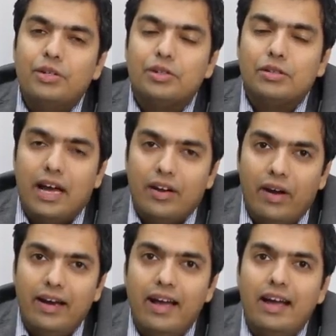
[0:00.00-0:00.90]
So
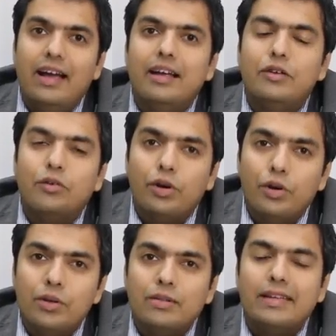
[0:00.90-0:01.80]
thyroid
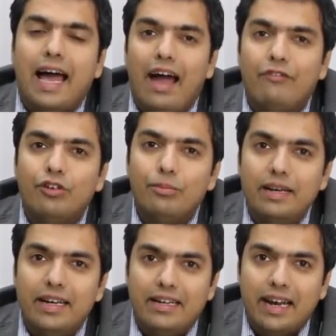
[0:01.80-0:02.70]
nodules have to be
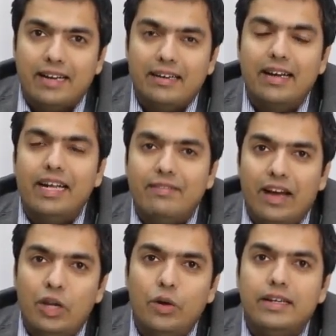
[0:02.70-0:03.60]
detected,
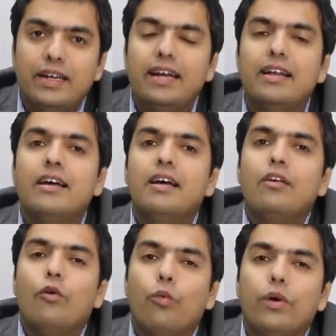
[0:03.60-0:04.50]
evaluated
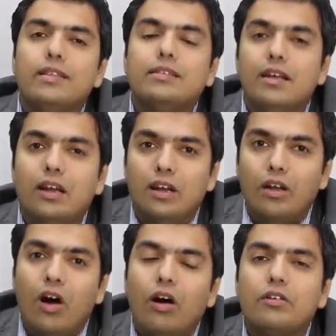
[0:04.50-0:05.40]
with
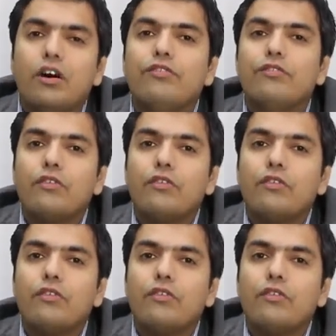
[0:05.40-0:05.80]
lot of